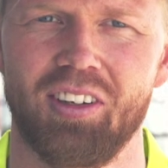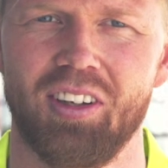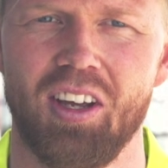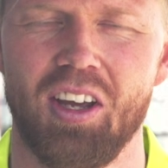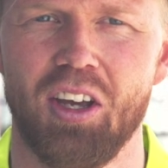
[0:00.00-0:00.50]

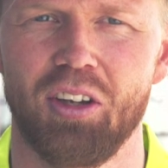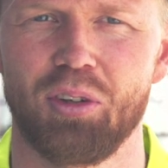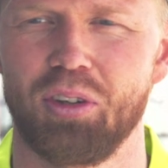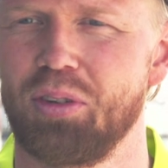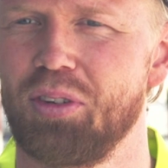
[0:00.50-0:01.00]
and
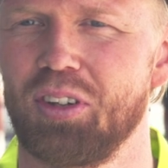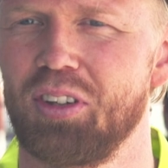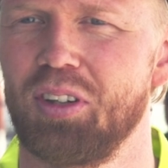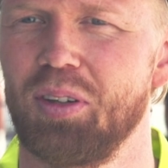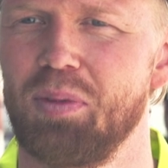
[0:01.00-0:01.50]
door to
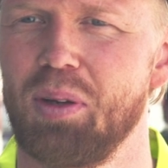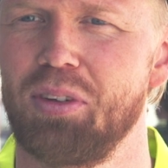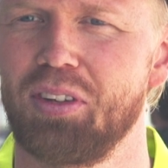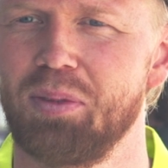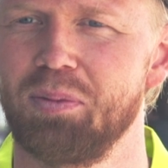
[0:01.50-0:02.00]
door.
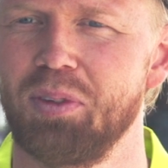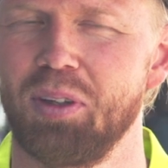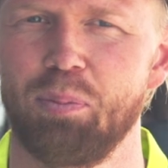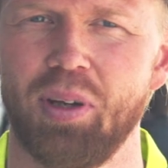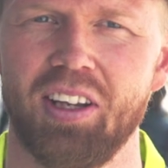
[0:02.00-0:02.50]
Maybe some
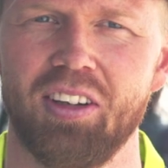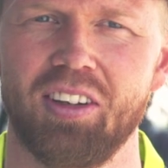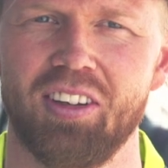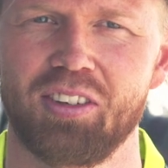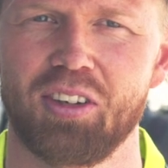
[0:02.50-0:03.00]

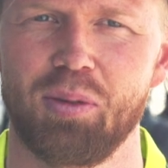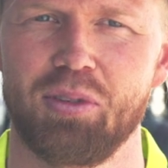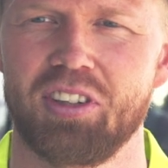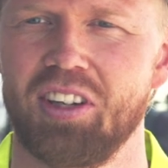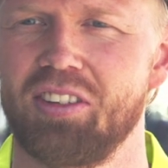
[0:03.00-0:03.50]
paint is going to
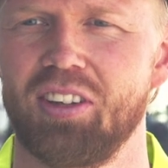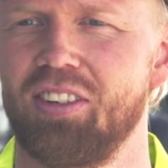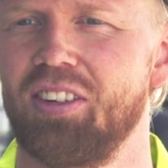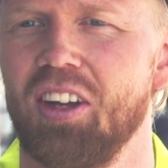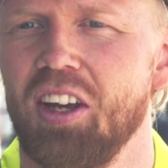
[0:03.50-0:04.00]
be changed.
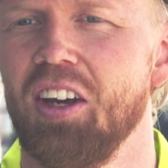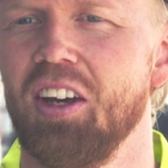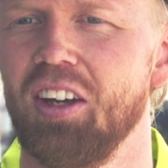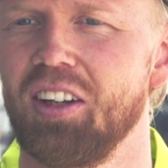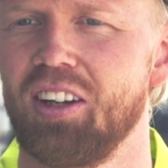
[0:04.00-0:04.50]
That's
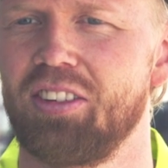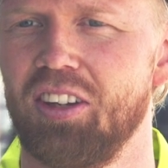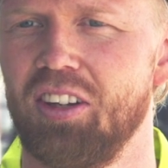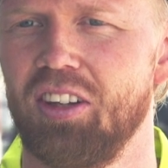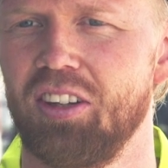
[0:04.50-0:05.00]
that's uh,